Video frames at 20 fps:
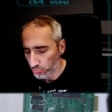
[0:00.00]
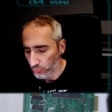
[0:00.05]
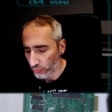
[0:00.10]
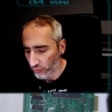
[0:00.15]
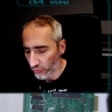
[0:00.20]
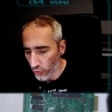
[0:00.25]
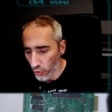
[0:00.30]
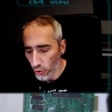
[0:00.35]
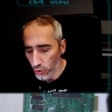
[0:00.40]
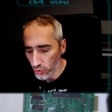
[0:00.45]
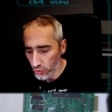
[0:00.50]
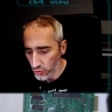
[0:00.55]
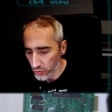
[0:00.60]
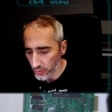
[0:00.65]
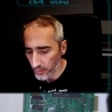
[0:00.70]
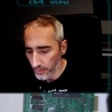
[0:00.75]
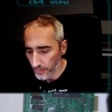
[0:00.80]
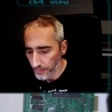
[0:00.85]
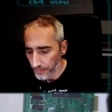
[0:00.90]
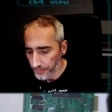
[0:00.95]

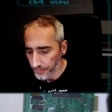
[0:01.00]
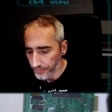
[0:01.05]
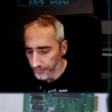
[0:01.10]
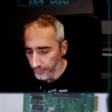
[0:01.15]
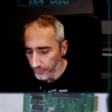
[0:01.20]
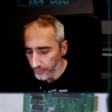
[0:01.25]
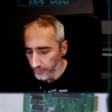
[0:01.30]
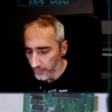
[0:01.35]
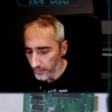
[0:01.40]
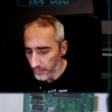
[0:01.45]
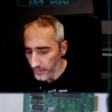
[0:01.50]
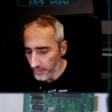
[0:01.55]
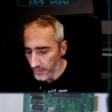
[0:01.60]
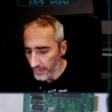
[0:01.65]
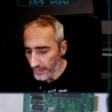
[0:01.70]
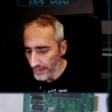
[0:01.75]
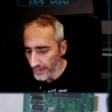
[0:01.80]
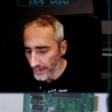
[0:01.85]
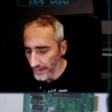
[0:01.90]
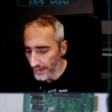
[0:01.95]
version
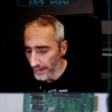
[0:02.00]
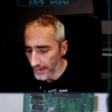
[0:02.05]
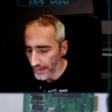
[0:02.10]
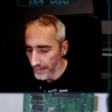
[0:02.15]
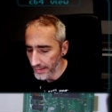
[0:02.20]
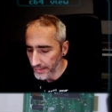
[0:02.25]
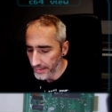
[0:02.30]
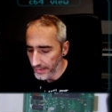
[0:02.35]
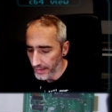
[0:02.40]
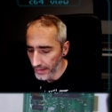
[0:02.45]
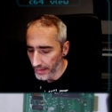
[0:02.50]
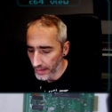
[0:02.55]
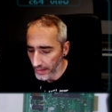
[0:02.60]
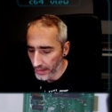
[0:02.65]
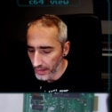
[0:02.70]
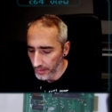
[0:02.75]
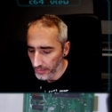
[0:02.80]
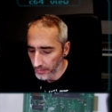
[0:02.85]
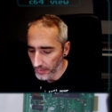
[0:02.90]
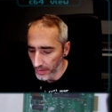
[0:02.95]
and
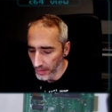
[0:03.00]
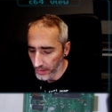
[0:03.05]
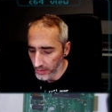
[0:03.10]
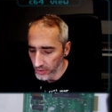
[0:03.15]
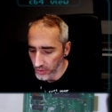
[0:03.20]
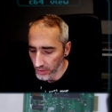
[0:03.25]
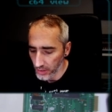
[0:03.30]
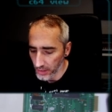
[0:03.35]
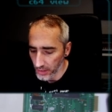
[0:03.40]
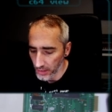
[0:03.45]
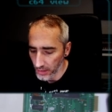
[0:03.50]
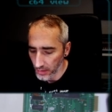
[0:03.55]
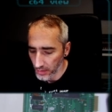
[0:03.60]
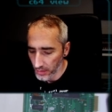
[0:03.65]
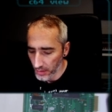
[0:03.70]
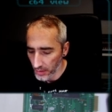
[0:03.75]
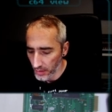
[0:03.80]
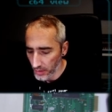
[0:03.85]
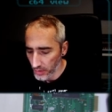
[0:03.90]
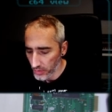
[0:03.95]
am actually
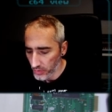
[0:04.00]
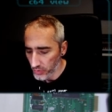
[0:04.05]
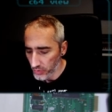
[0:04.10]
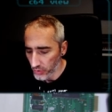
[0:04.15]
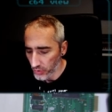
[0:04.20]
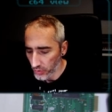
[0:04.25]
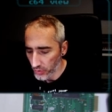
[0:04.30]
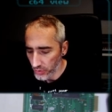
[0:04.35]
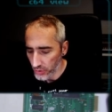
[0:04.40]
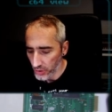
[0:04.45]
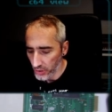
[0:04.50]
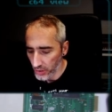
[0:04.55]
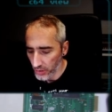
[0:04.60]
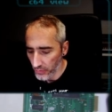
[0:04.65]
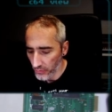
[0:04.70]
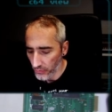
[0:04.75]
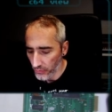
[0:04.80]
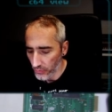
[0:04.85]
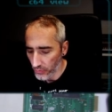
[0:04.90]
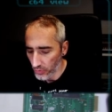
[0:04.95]

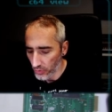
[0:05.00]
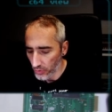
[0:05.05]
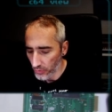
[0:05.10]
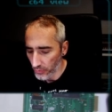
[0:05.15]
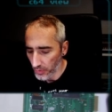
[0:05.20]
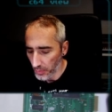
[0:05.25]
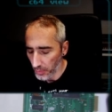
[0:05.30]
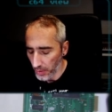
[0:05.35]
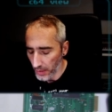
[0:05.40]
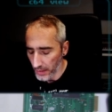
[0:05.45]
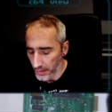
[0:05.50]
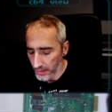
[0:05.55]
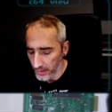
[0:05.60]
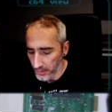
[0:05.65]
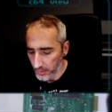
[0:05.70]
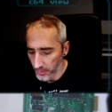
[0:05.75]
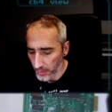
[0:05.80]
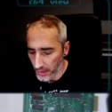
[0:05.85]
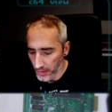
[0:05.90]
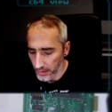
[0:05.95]
searching for
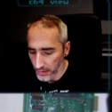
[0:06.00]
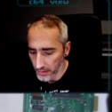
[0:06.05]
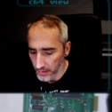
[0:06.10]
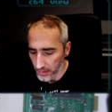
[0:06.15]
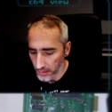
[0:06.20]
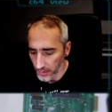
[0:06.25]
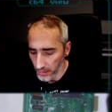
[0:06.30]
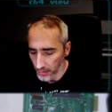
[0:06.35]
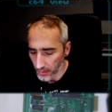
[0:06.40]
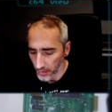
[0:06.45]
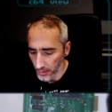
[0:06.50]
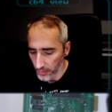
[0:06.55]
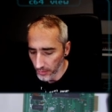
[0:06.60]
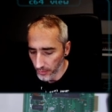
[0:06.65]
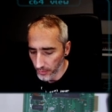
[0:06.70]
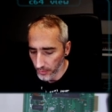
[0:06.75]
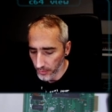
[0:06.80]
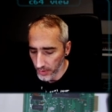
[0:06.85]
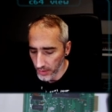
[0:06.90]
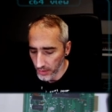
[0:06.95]
replacement um,
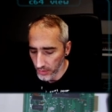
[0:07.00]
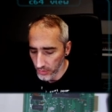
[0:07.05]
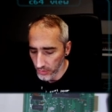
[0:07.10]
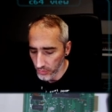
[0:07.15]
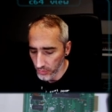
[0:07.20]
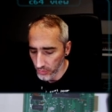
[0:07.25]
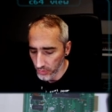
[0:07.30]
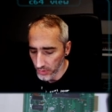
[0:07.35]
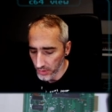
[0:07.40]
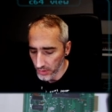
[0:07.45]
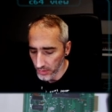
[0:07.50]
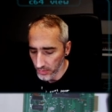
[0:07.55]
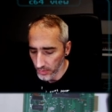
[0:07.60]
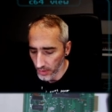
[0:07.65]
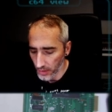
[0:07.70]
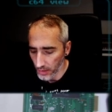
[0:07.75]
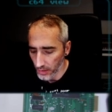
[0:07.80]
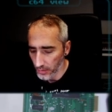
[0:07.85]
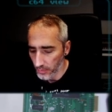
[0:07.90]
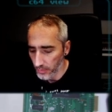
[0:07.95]
PSUs as
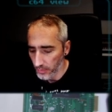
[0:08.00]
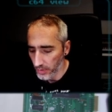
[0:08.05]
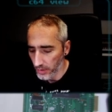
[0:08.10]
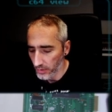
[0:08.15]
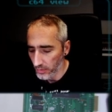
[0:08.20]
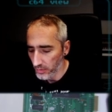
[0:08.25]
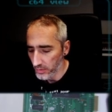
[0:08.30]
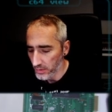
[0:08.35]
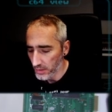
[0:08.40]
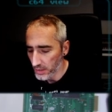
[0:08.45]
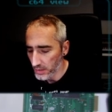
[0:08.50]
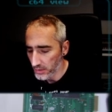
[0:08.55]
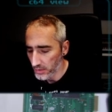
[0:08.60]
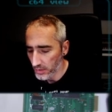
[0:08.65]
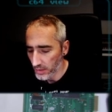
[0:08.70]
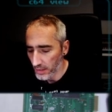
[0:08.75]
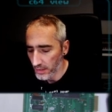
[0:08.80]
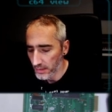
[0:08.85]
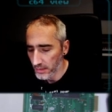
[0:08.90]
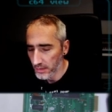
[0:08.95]
well because as you
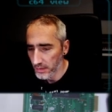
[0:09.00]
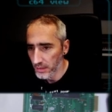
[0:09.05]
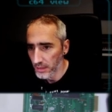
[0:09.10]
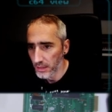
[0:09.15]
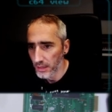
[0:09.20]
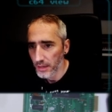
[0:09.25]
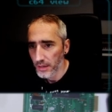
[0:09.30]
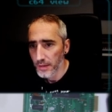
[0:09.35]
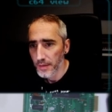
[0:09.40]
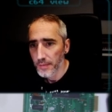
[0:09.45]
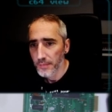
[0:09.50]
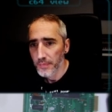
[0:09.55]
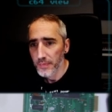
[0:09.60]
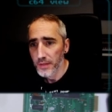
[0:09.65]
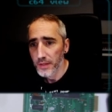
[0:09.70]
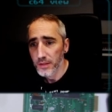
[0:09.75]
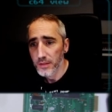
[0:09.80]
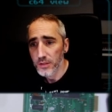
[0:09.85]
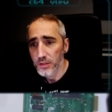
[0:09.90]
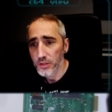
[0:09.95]
can see
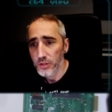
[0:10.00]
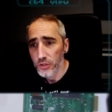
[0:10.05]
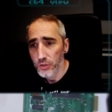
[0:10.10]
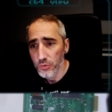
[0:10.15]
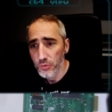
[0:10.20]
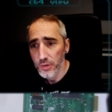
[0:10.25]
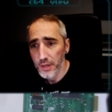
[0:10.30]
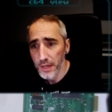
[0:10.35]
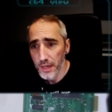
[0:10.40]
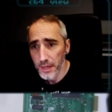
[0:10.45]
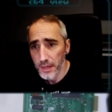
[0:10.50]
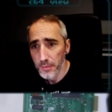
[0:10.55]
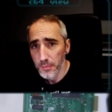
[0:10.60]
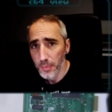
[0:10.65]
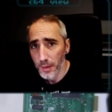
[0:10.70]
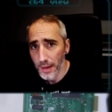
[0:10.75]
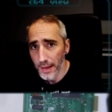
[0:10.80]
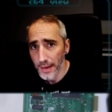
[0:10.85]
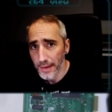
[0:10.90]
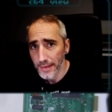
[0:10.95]
it's in UK
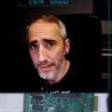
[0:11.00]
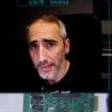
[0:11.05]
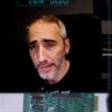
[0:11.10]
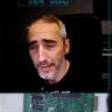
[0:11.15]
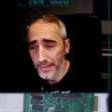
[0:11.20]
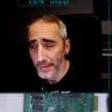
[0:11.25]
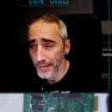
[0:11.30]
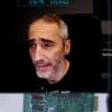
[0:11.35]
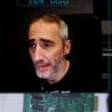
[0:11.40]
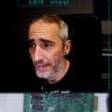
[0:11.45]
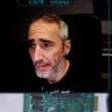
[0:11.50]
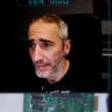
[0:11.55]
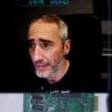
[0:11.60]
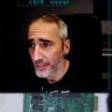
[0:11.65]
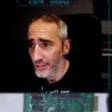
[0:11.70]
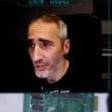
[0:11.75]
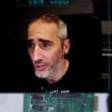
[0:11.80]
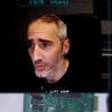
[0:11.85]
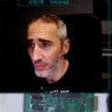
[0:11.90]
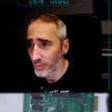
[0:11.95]
plug and
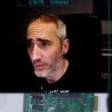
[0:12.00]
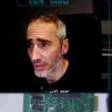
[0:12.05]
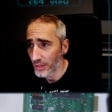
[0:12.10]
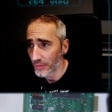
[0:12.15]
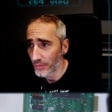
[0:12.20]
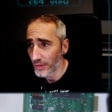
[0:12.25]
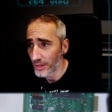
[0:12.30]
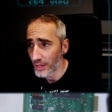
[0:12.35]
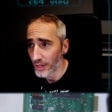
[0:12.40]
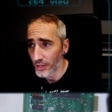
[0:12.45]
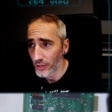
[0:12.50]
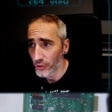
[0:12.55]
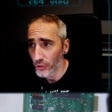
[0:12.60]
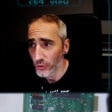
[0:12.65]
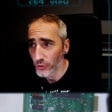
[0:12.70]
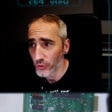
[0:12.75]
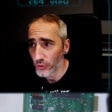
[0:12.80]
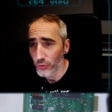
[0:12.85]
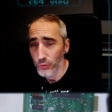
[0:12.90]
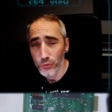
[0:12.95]
in Germany we are
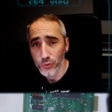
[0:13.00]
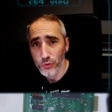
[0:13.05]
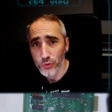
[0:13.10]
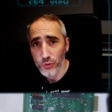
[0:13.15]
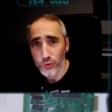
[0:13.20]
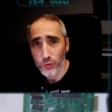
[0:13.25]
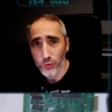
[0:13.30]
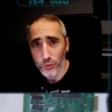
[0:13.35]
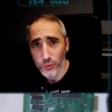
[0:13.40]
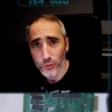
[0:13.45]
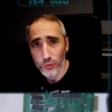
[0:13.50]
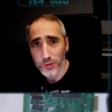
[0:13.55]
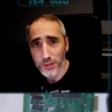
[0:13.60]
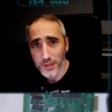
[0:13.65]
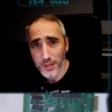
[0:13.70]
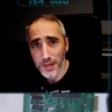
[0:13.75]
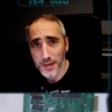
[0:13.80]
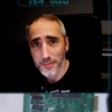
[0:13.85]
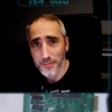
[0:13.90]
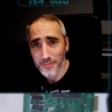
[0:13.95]
not used to use
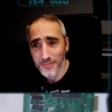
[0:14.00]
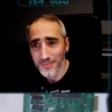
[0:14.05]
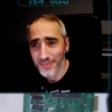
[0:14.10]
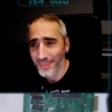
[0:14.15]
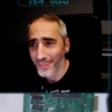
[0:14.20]
them.